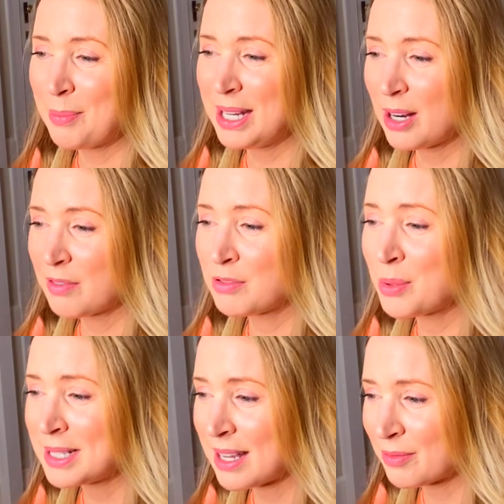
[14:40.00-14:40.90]
mean I've
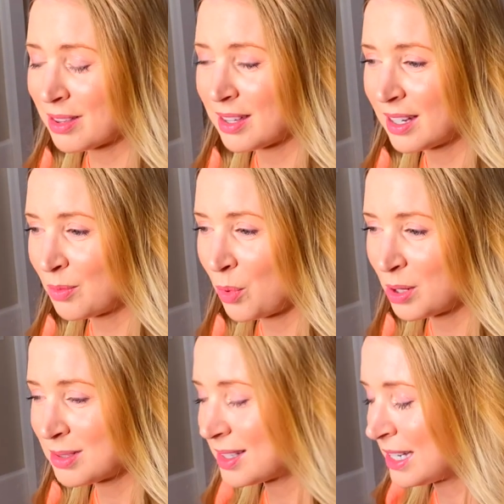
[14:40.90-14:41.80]
ruined everything and
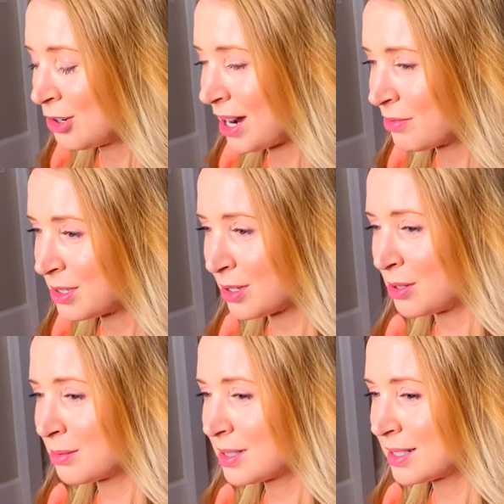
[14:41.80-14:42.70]
won't see great
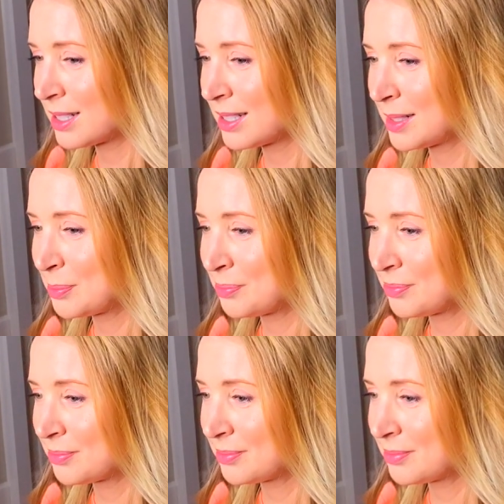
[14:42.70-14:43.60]
results?
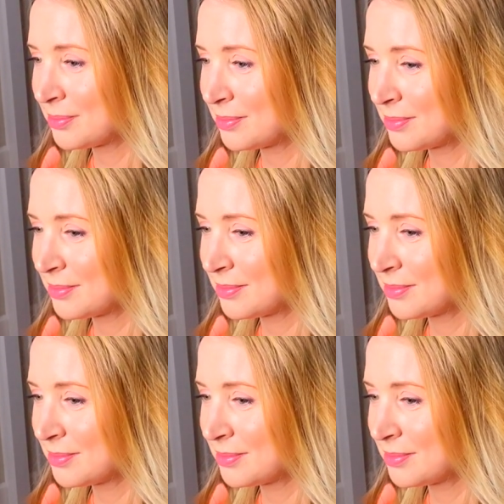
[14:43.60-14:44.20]
it doesn't mean that you've